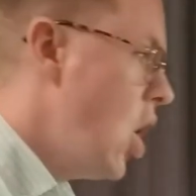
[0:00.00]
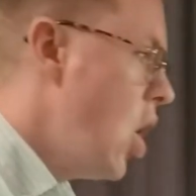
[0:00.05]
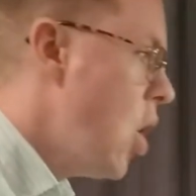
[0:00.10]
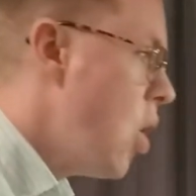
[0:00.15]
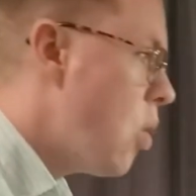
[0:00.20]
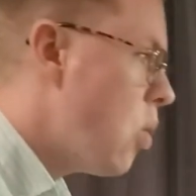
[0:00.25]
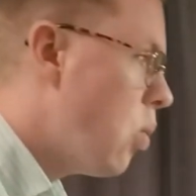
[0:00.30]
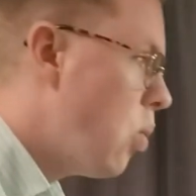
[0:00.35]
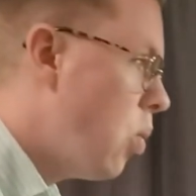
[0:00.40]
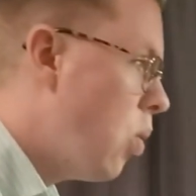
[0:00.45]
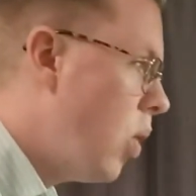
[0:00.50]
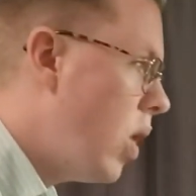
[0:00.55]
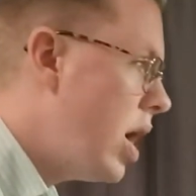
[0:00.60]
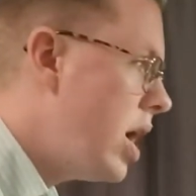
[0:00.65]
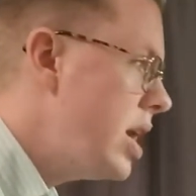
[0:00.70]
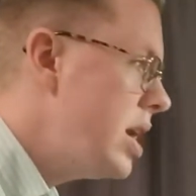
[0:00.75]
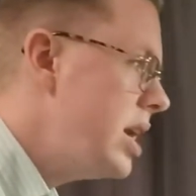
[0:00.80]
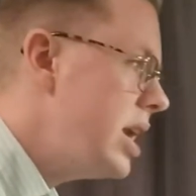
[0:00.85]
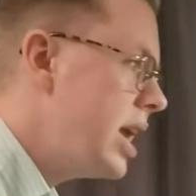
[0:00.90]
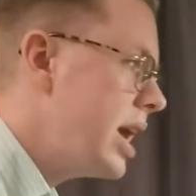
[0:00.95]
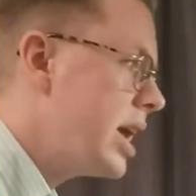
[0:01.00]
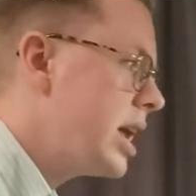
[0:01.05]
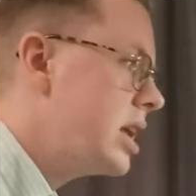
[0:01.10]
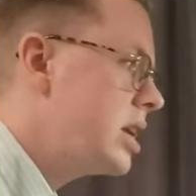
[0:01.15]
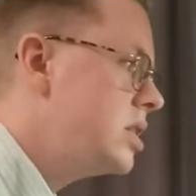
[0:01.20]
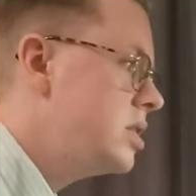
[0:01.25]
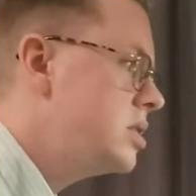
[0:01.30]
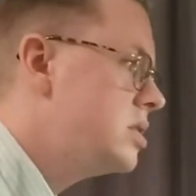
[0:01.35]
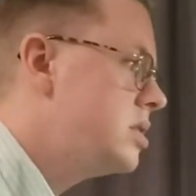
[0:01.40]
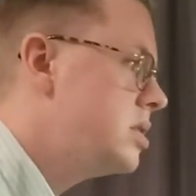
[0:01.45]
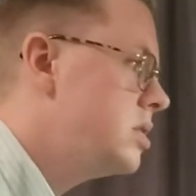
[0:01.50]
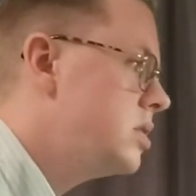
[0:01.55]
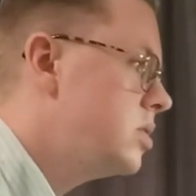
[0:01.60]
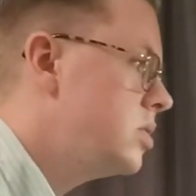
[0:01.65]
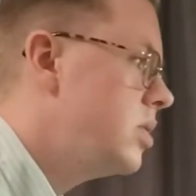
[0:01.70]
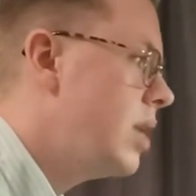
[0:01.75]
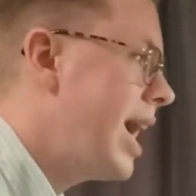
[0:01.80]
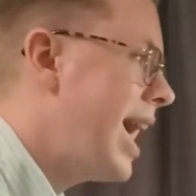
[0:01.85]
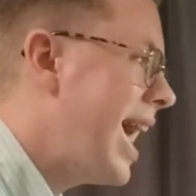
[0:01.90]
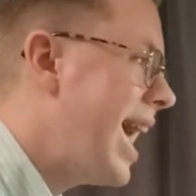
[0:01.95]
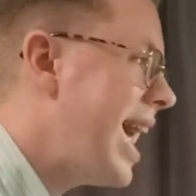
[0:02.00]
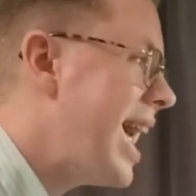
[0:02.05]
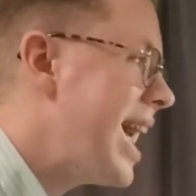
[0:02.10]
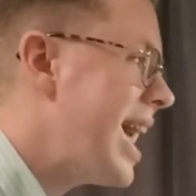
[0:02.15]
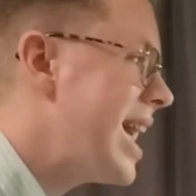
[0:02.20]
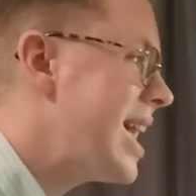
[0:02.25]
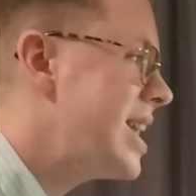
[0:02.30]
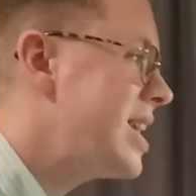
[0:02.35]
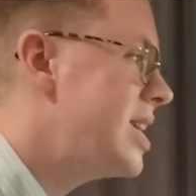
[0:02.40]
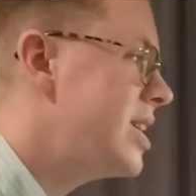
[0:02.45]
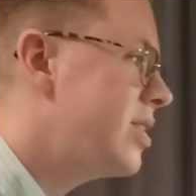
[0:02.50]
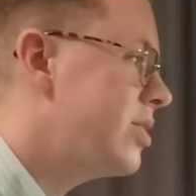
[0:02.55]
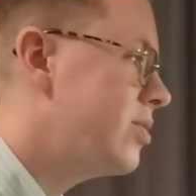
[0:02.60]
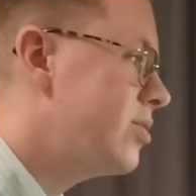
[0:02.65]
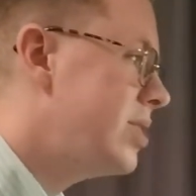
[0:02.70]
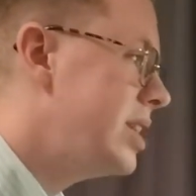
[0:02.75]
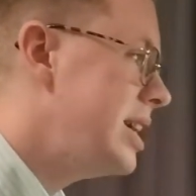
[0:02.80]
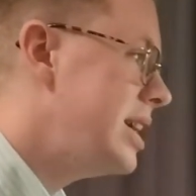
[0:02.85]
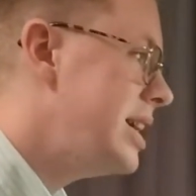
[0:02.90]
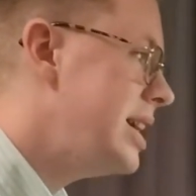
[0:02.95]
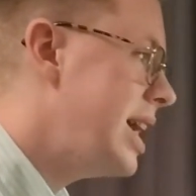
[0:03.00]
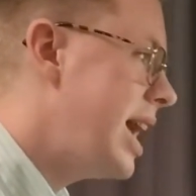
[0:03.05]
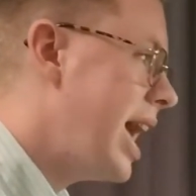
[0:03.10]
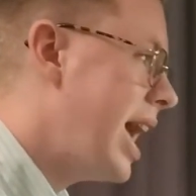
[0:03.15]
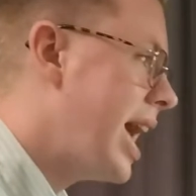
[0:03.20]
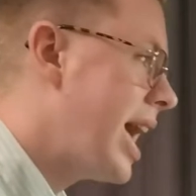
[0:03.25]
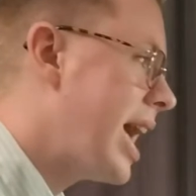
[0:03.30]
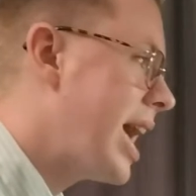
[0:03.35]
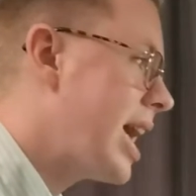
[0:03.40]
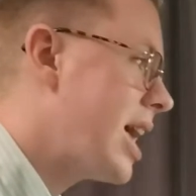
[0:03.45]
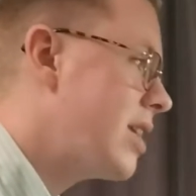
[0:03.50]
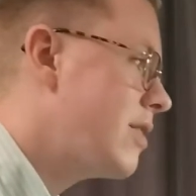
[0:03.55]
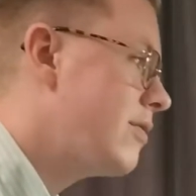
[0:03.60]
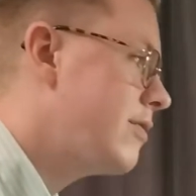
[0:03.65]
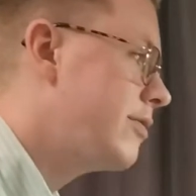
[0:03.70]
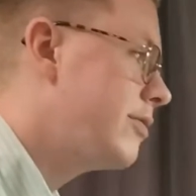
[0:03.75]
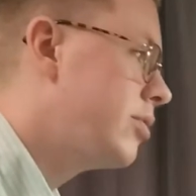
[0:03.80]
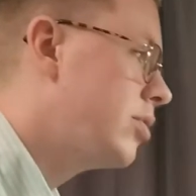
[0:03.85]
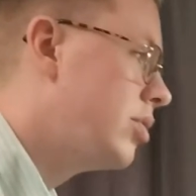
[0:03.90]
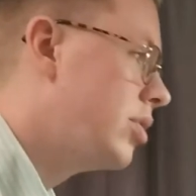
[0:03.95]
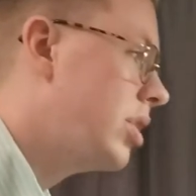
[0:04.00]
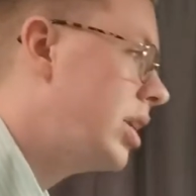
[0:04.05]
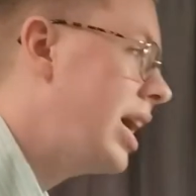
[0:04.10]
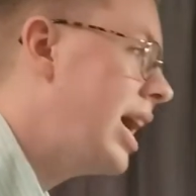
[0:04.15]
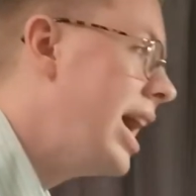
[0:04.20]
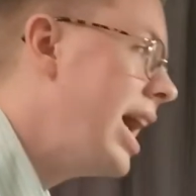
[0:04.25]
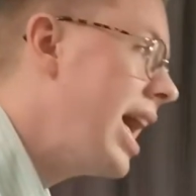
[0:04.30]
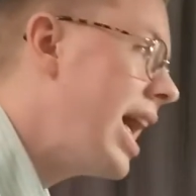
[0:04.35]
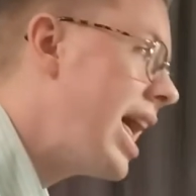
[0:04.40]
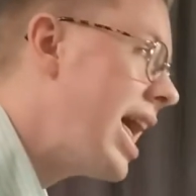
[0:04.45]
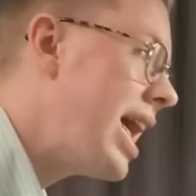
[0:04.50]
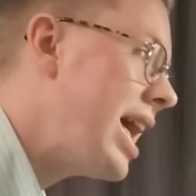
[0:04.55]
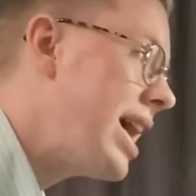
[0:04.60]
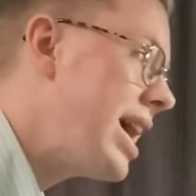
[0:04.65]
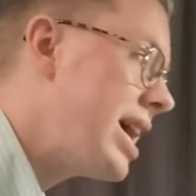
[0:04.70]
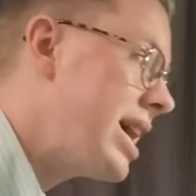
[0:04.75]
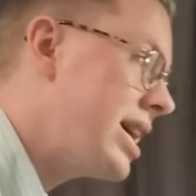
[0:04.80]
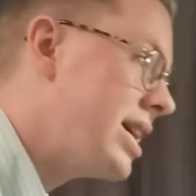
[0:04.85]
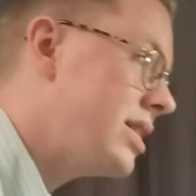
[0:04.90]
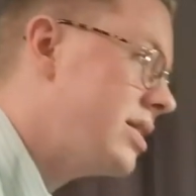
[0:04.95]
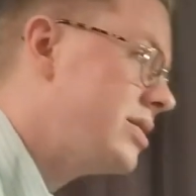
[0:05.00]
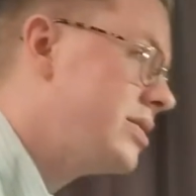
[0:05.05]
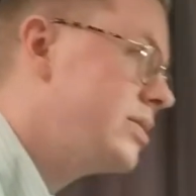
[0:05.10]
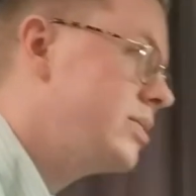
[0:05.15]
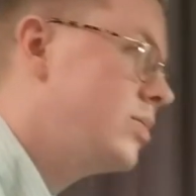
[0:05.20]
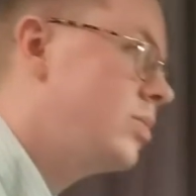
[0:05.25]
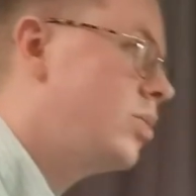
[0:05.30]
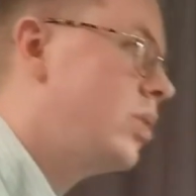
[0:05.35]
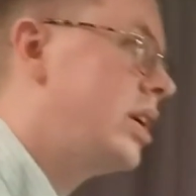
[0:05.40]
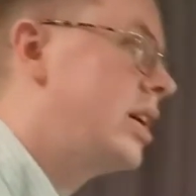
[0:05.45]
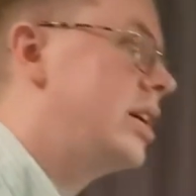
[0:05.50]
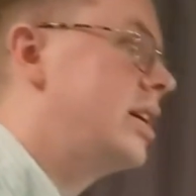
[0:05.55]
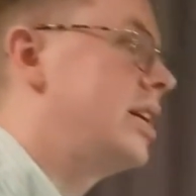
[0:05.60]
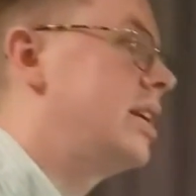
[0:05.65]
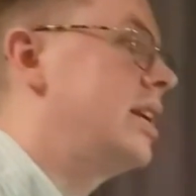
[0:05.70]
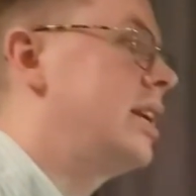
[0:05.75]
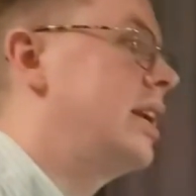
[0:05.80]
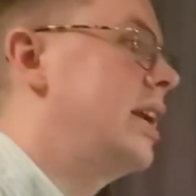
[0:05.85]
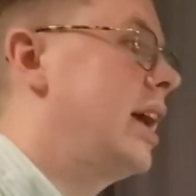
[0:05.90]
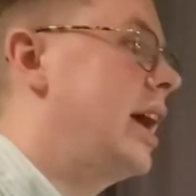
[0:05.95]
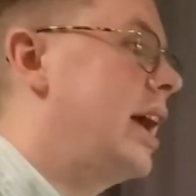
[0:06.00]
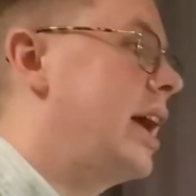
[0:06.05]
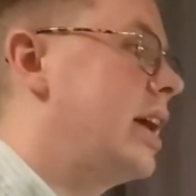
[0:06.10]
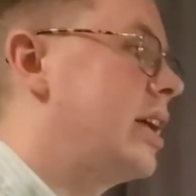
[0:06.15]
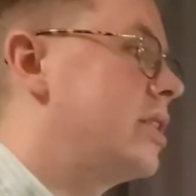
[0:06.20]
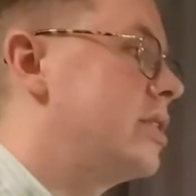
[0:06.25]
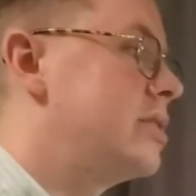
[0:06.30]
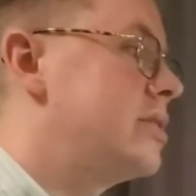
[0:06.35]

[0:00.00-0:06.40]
1 and 2 and 3 and 4 and 1 and